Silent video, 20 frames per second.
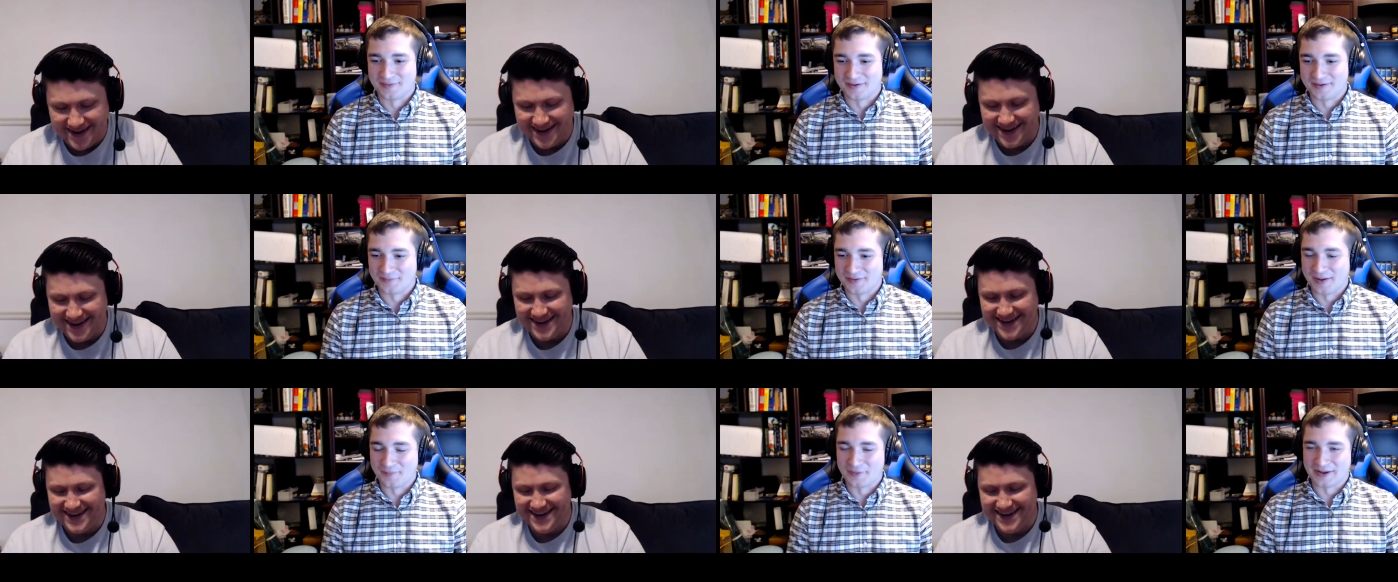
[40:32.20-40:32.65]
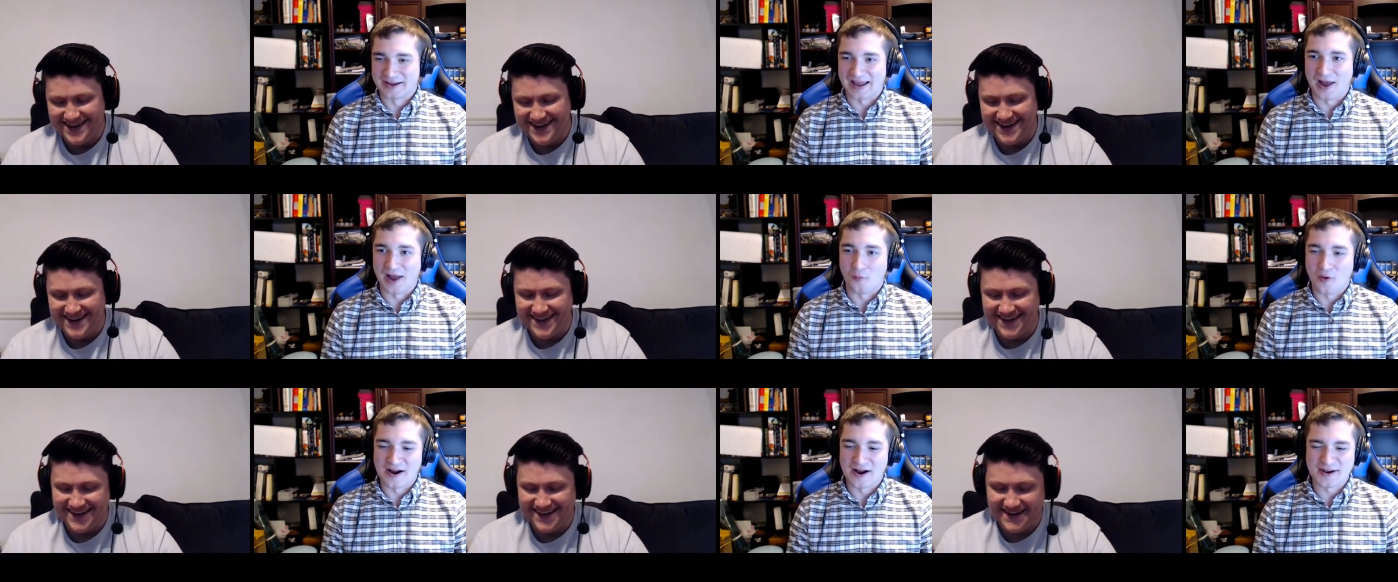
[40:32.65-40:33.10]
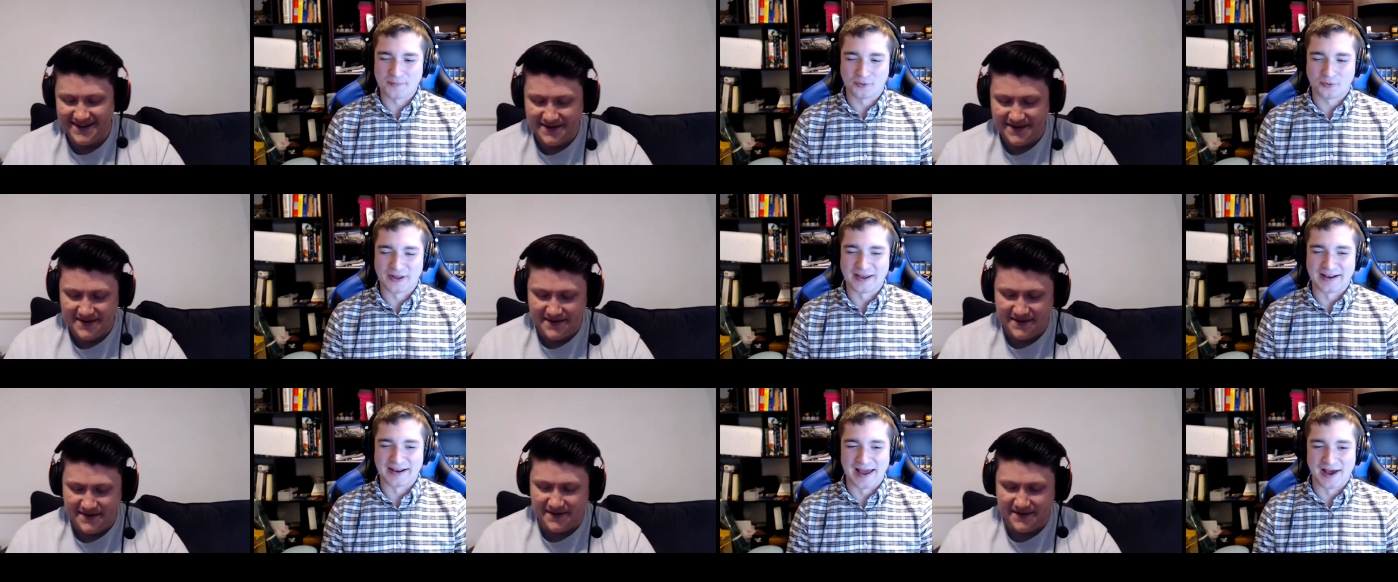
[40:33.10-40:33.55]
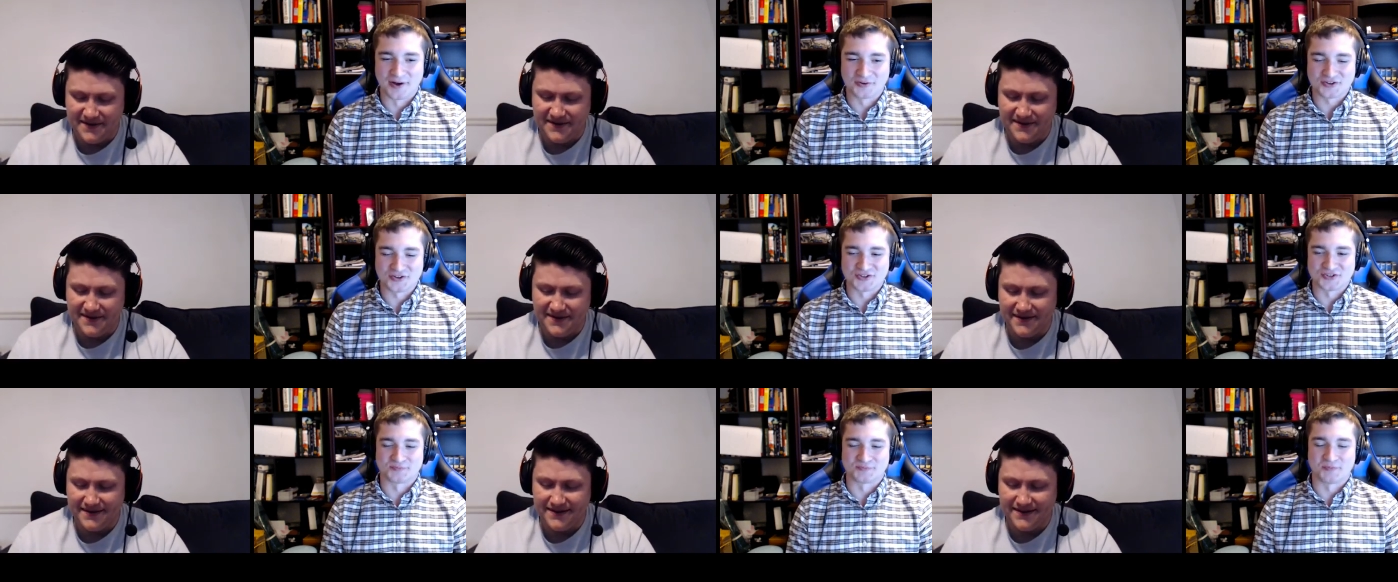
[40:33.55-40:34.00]
Speaker 1: I'm like, I wanted to play it out to
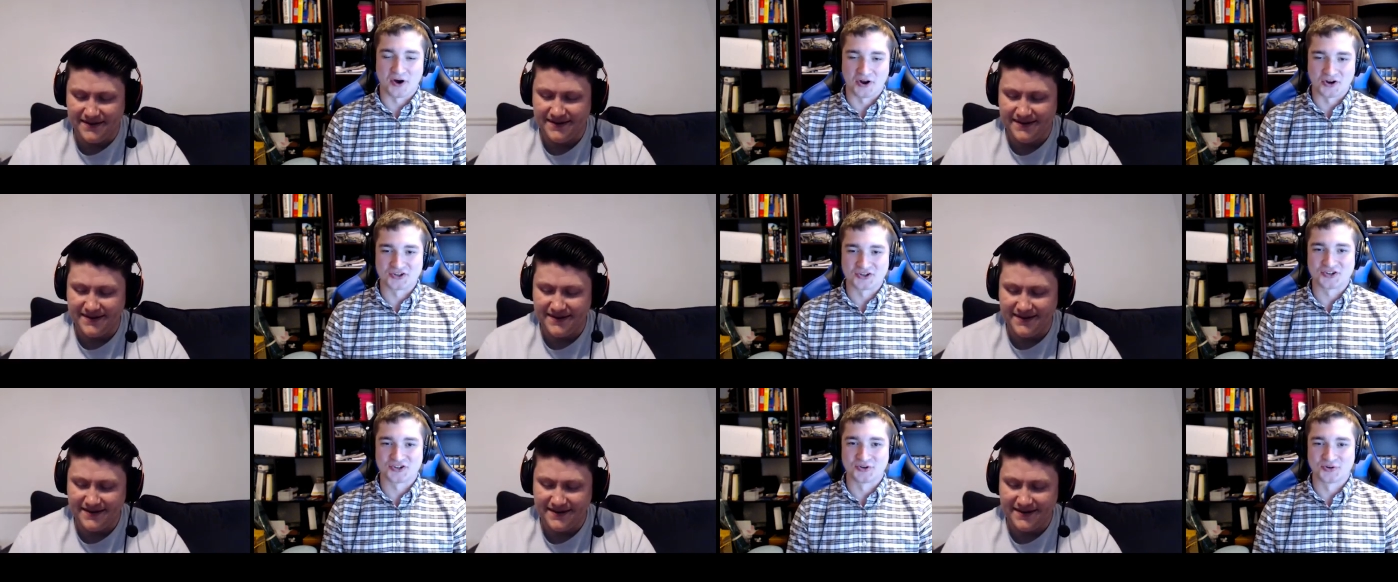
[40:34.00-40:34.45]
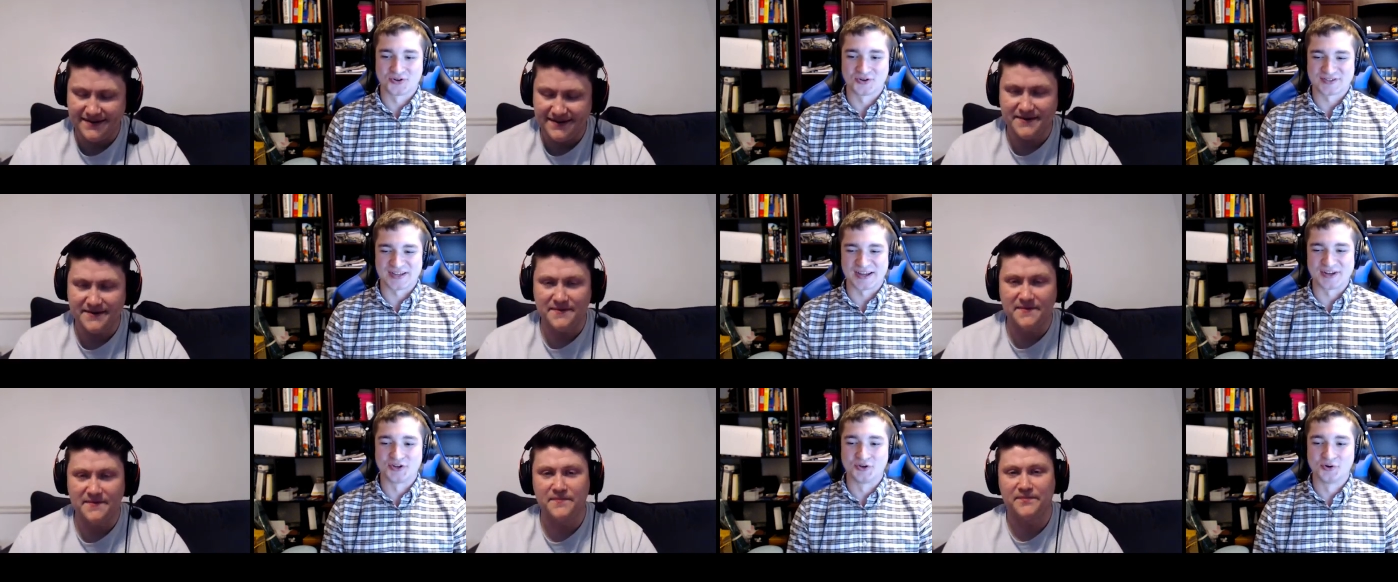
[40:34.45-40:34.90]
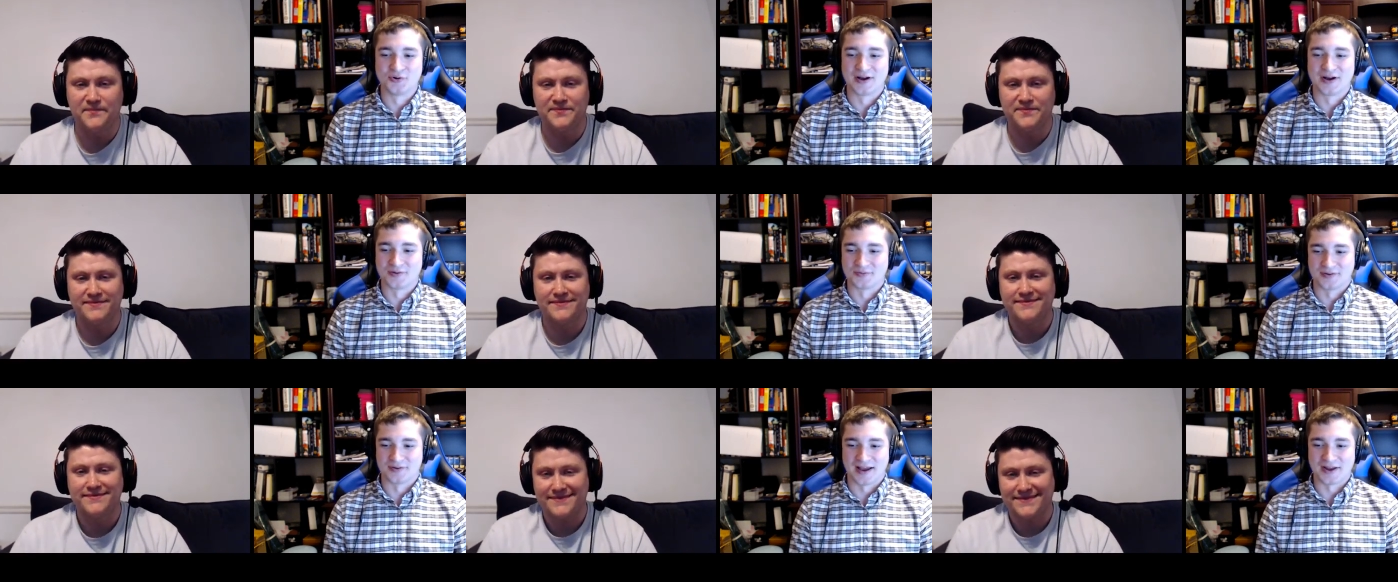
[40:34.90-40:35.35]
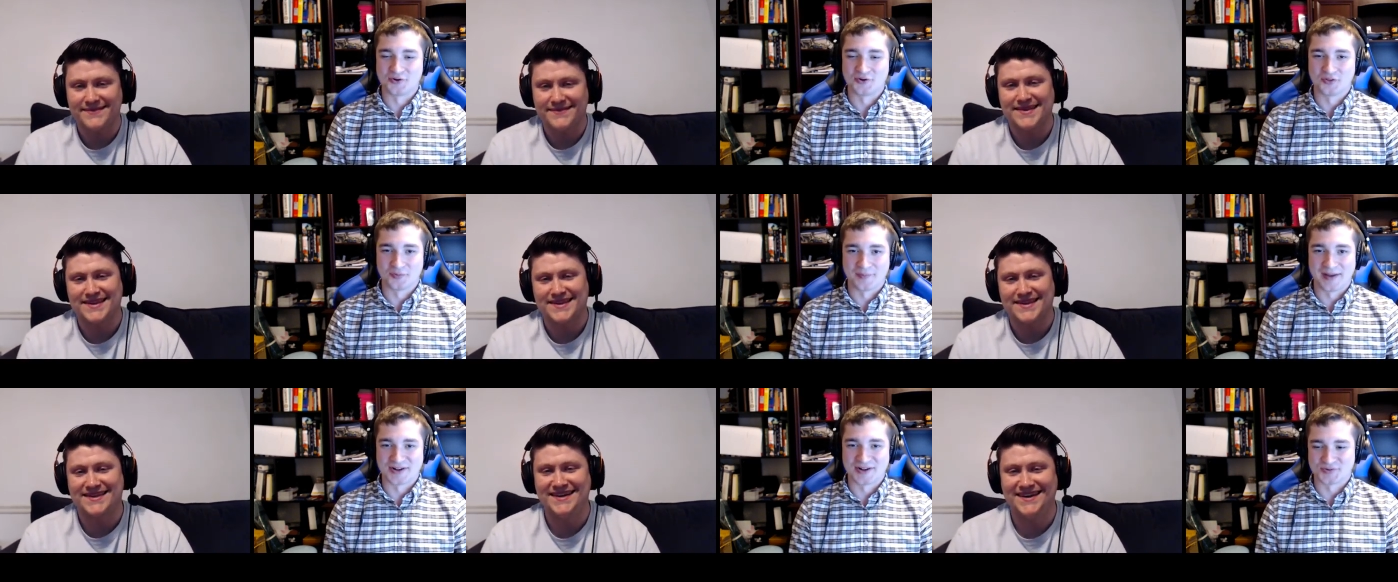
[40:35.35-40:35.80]
just punish you because I knew I, I knew the
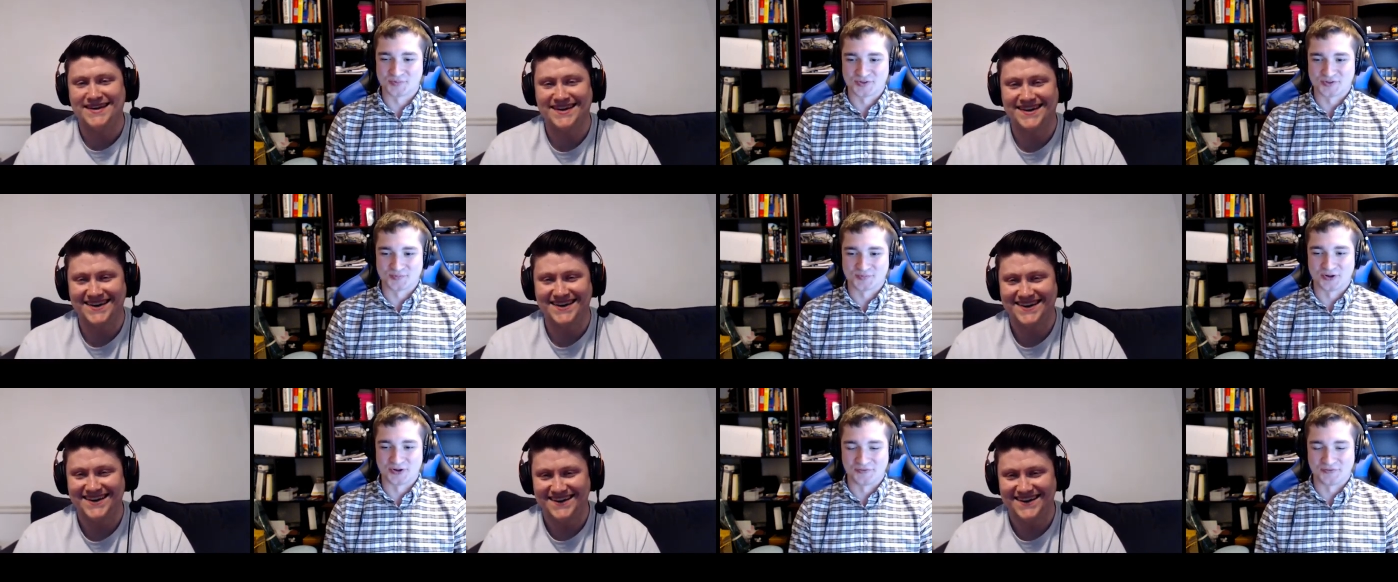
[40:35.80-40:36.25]
matchup was pretty